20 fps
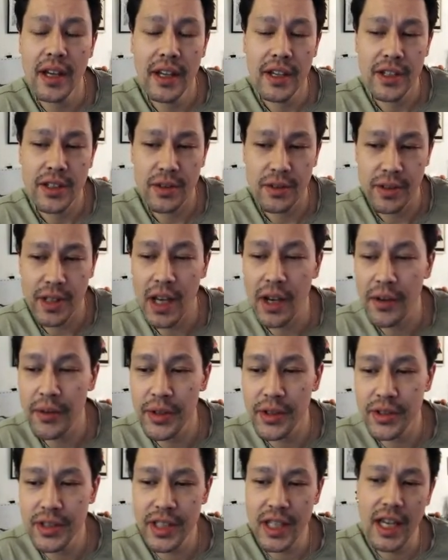So now you
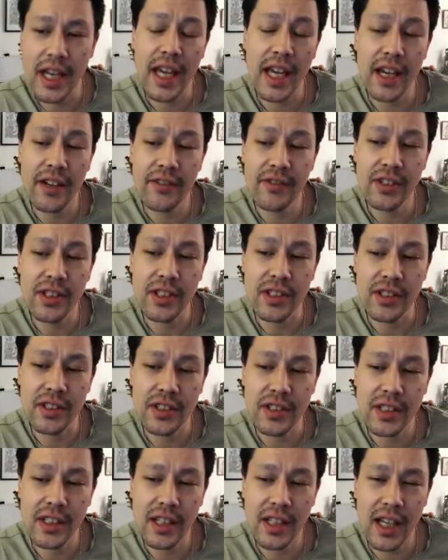see I have
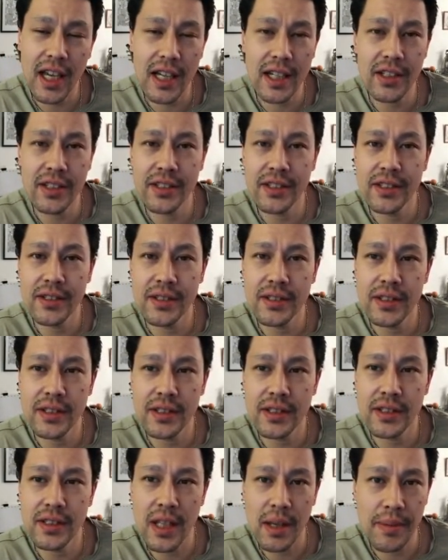this kind of
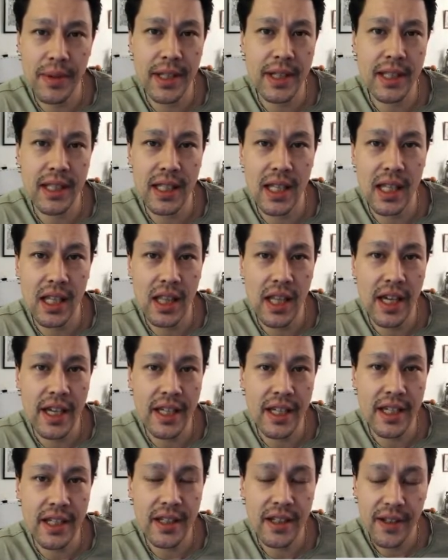something that I like.